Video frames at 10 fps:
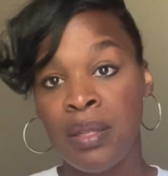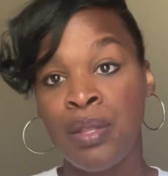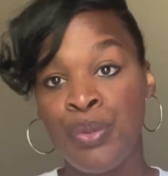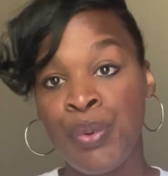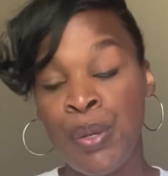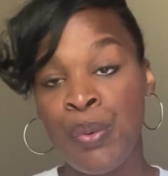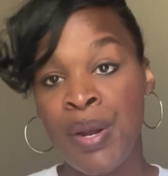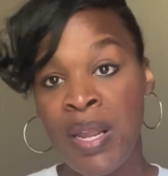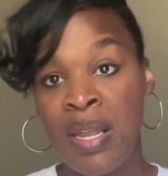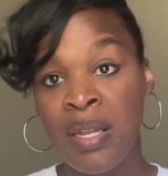3
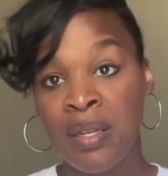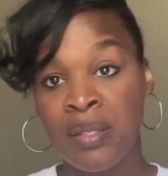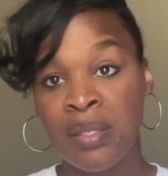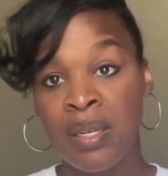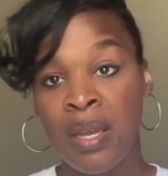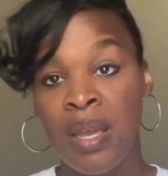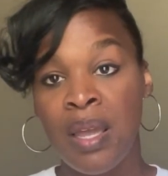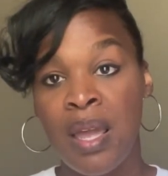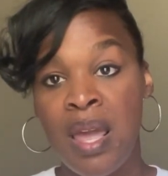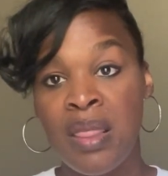rings
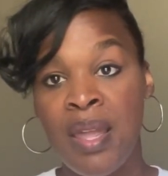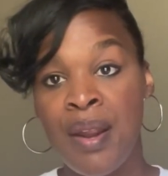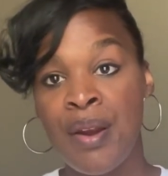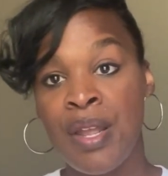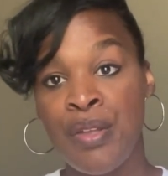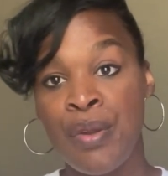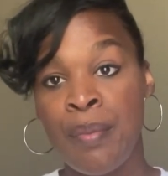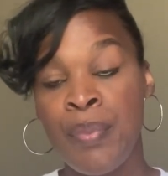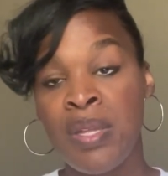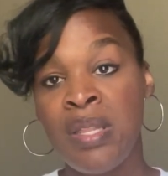in there and you can
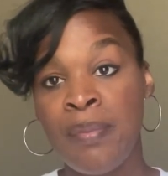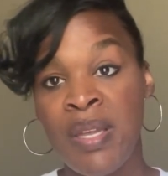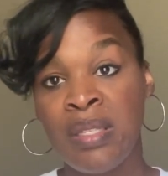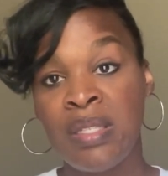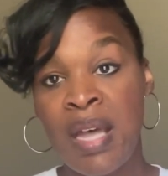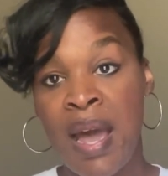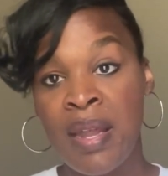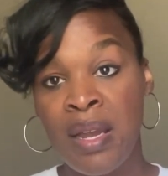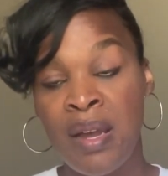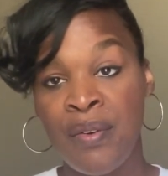put them inside
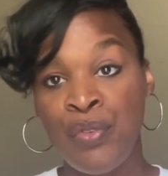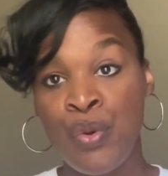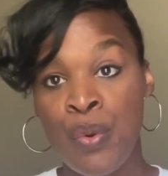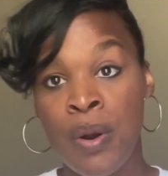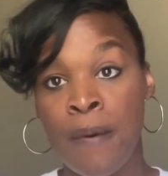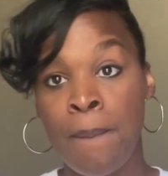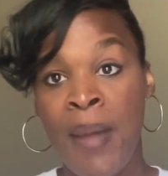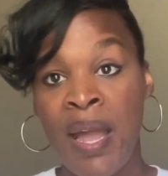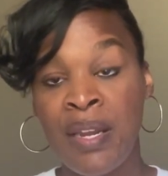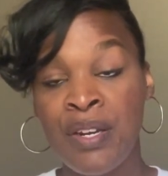of your
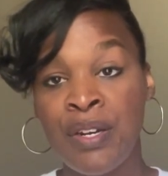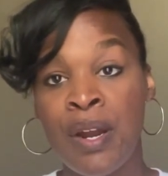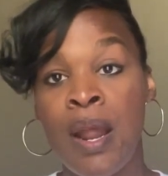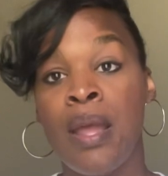binder.